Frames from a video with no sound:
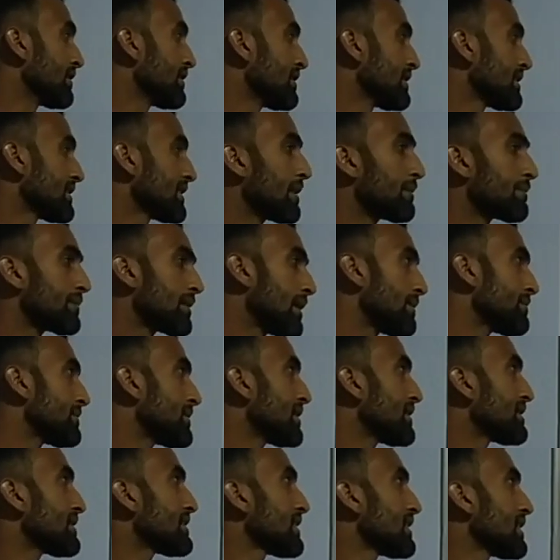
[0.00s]
Sometimes
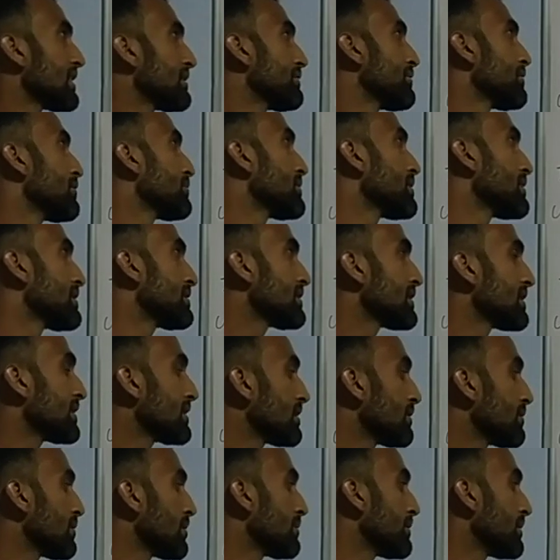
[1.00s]
there is a confusion.
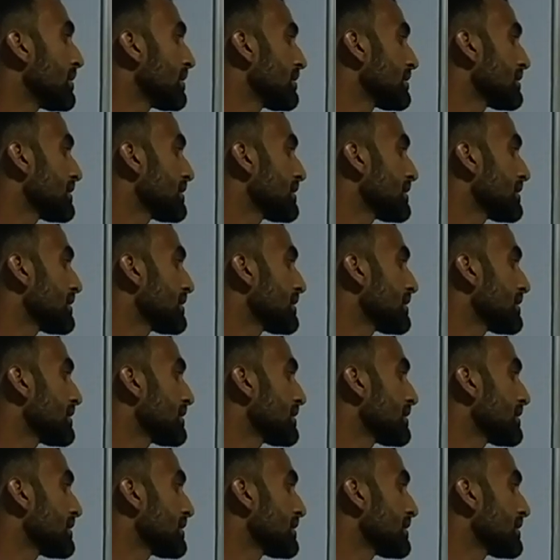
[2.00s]
See, remember,